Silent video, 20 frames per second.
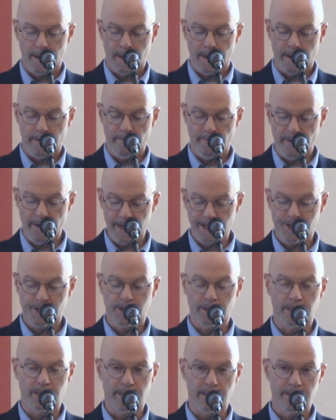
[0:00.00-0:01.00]

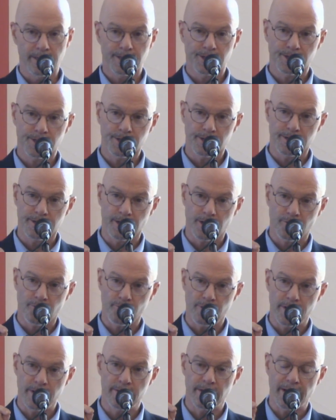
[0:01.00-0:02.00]
Eventually, this is a
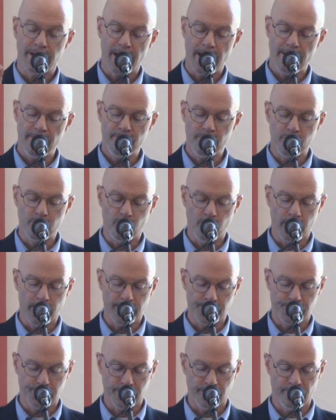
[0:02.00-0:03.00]
decree that everyone
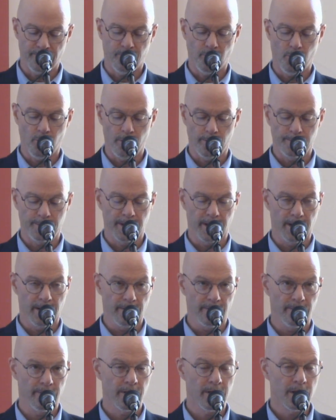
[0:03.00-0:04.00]
is informed
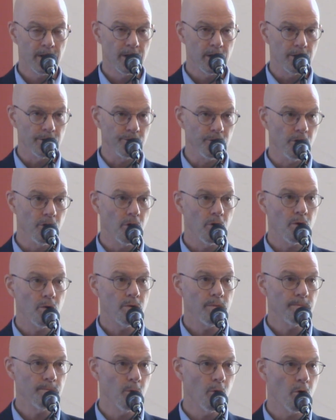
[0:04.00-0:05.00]
of.
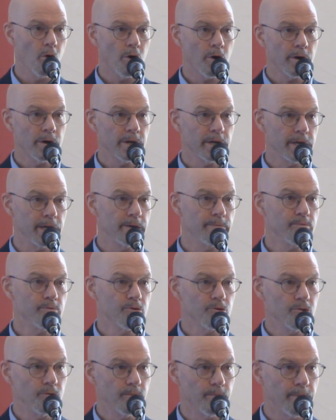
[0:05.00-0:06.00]
No more
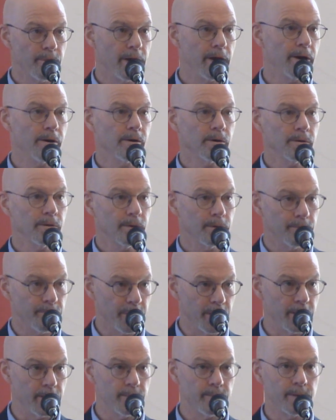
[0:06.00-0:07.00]
Hebrew male
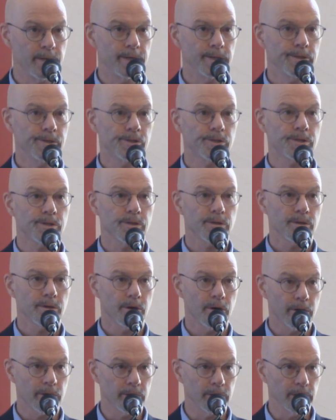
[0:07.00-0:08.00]

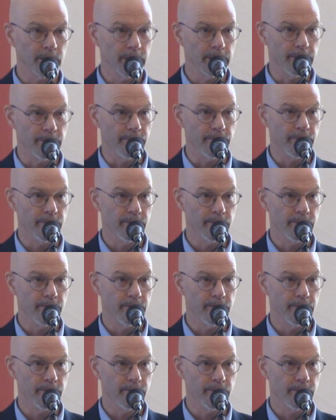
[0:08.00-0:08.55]
babies are to live.